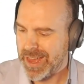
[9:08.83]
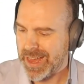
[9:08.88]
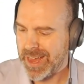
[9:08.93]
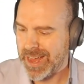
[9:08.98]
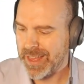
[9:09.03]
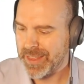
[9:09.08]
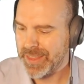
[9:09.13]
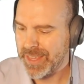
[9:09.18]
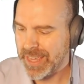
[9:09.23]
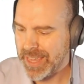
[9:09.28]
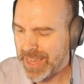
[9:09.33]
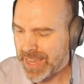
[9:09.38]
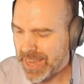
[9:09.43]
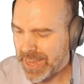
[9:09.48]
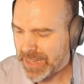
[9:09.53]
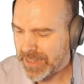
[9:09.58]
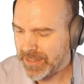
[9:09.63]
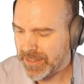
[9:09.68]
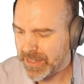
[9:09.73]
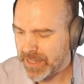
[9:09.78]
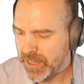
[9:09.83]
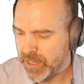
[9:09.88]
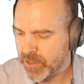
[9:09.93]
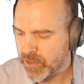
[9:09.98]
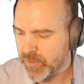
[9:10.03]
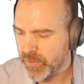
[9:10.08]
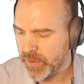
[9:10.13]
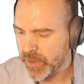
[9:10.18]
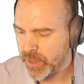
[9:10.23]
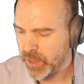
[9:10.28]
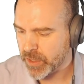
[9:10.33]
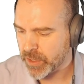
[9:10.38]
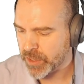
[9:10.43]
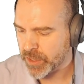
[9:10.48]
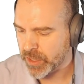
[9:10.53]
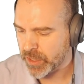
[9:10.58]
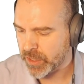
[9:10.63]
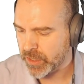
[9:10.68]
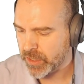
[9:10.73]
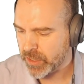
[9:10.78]
The easiest
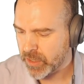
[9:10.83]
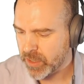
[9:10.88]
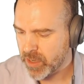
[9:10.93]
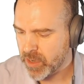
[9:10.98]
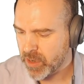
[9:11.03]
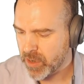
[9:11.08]
version